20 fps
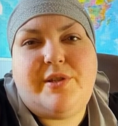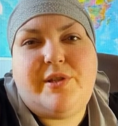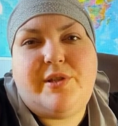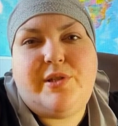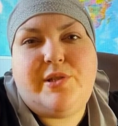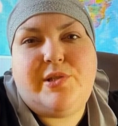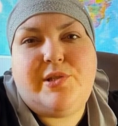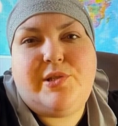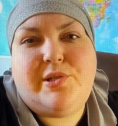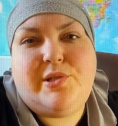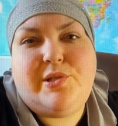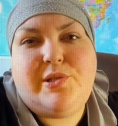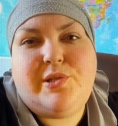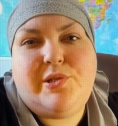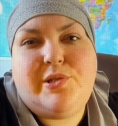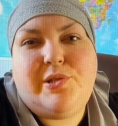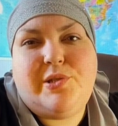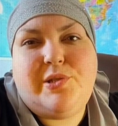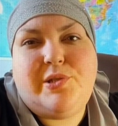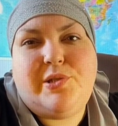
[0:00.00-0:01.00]

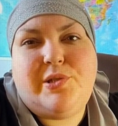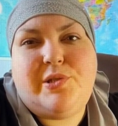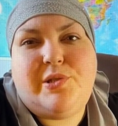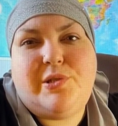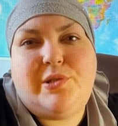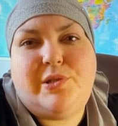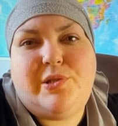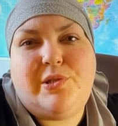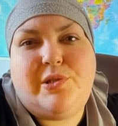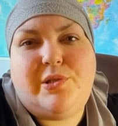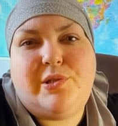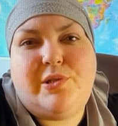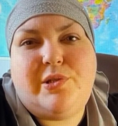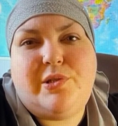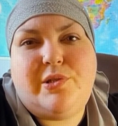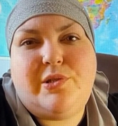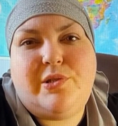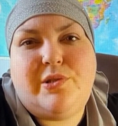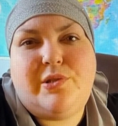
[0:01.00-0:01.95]
(no one is talking)